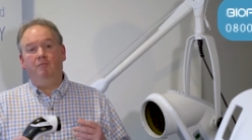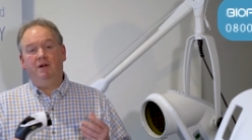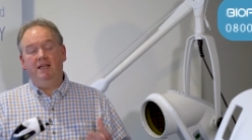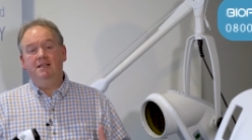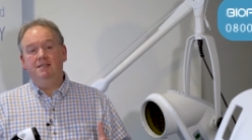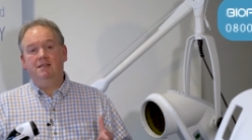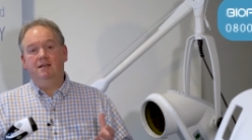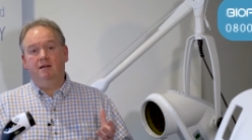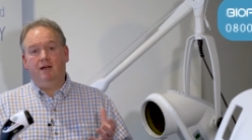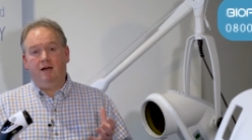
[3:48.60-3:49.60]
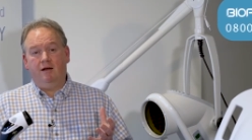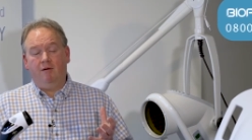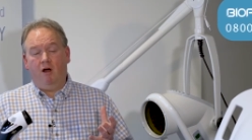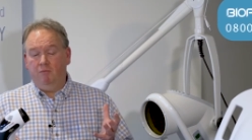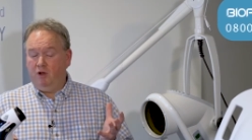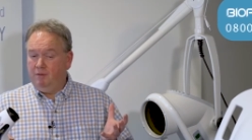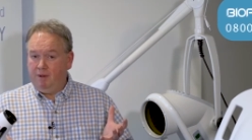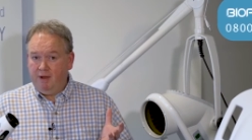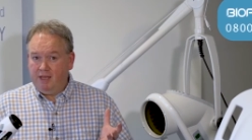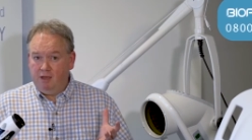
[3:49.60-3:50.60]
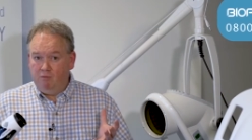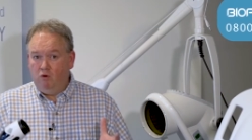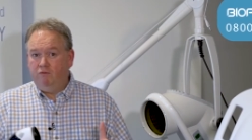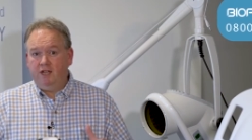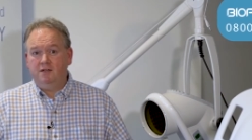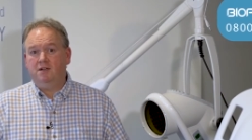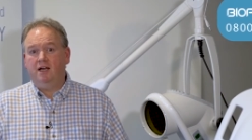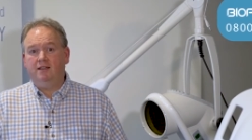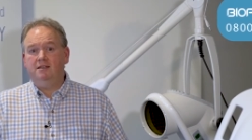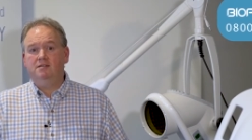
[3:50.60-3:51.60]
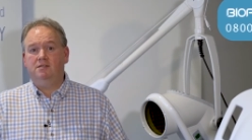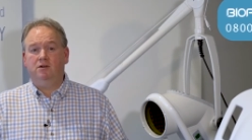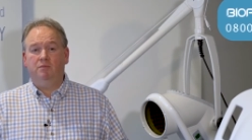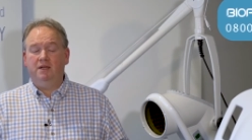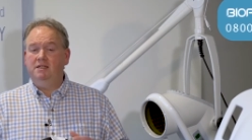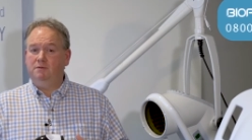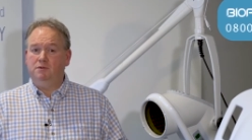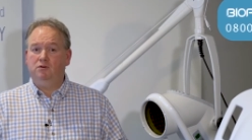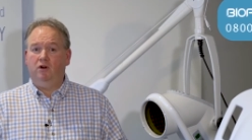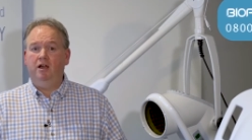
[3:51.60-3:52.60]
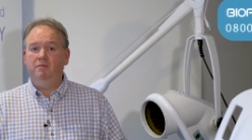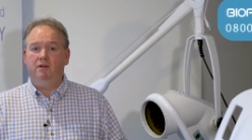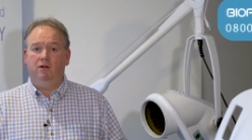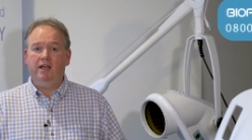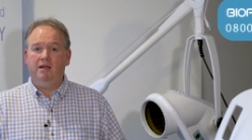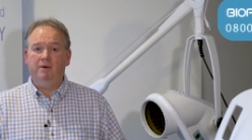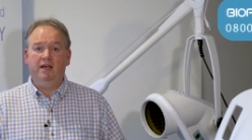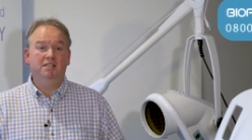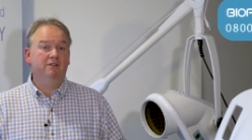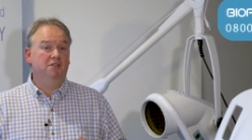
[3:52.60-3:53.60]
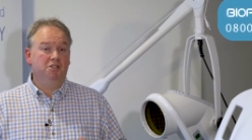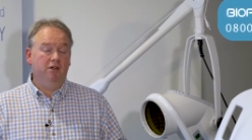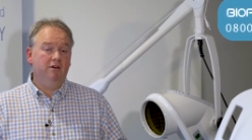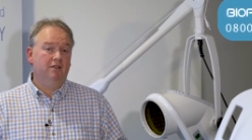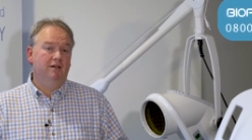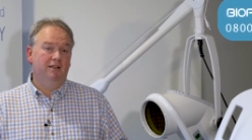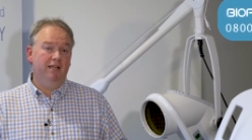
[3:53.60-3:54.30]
Please, I'm going to be making more videos like this, so please subscribe, like our page, even share it.